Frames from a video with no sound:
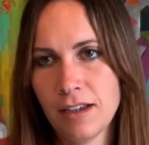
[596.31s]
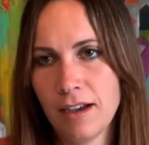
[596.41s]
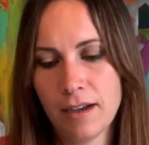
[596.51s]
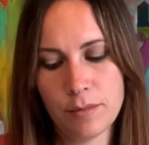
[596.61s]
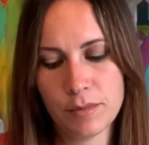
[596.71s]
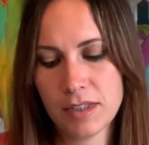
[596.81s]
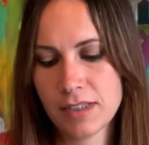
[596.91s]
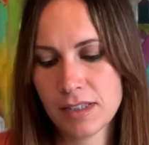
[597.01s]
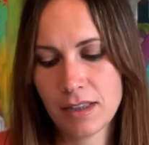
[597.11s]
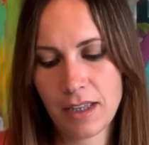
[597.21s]
The
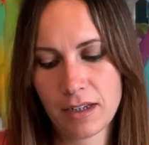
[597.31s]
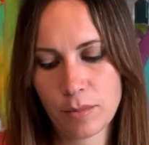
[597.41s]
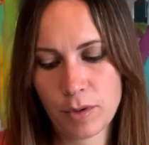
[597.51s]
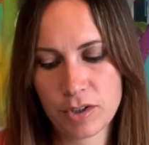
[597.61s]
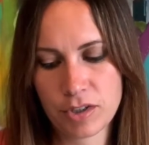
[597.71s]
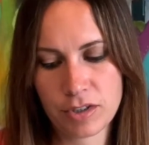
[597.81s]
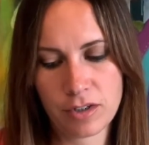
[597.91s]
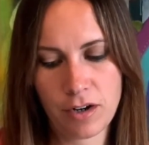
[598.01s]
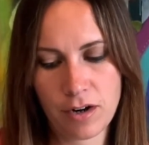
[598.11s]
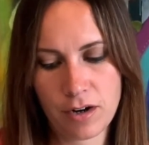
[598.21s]
synthetic brushes
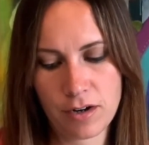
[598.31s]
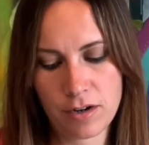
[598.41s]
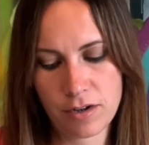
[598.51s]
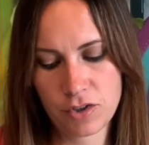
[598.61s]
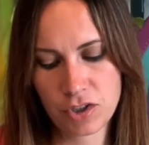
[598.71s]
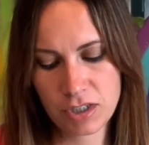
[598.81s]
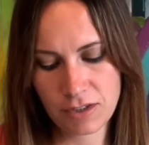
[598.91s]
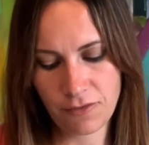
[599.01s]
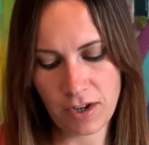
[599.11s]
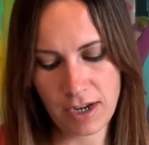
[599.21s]
are
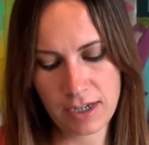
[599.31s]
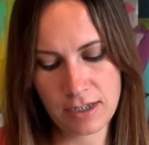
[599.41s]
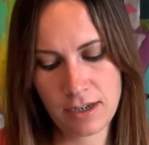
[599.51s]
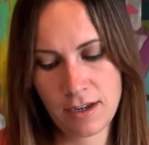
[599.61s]
just fine.